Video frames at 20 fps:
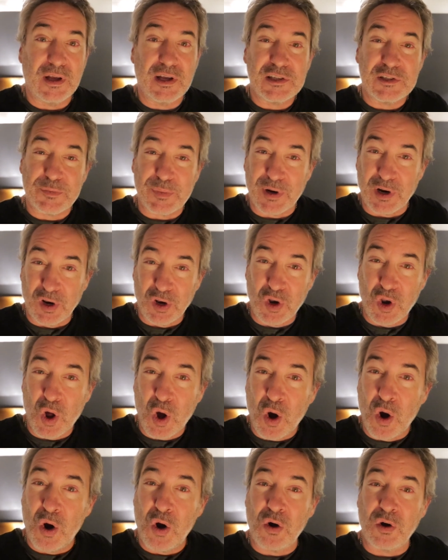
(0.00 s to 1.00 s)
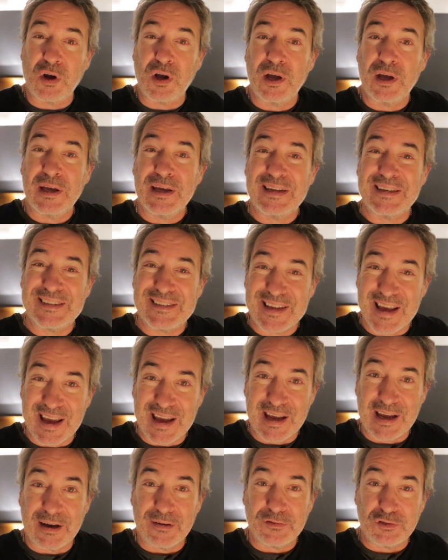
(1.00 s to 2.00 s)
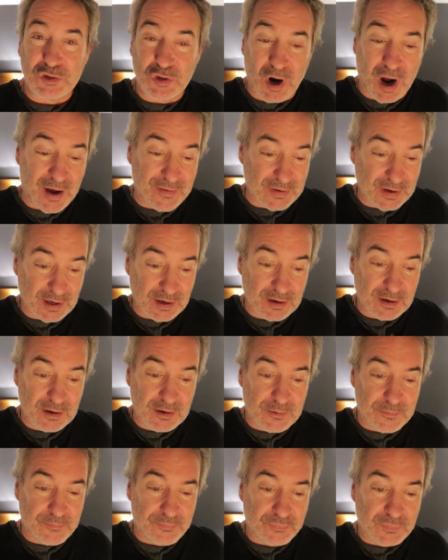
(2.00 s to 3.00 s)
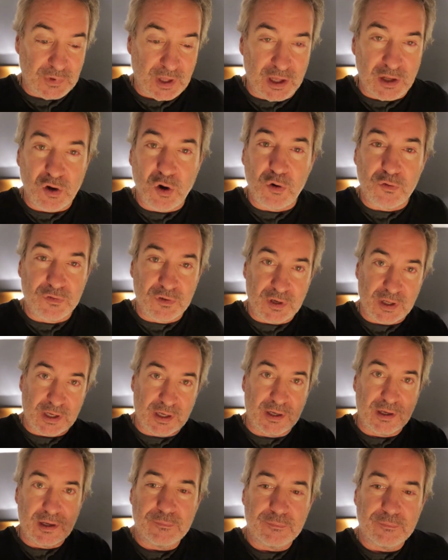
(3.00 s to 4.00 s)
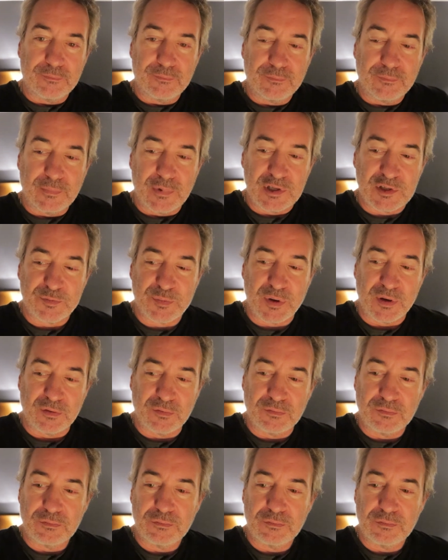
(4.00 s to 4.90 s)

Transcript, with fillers: It's been a long day of driving, and hopefully it's been,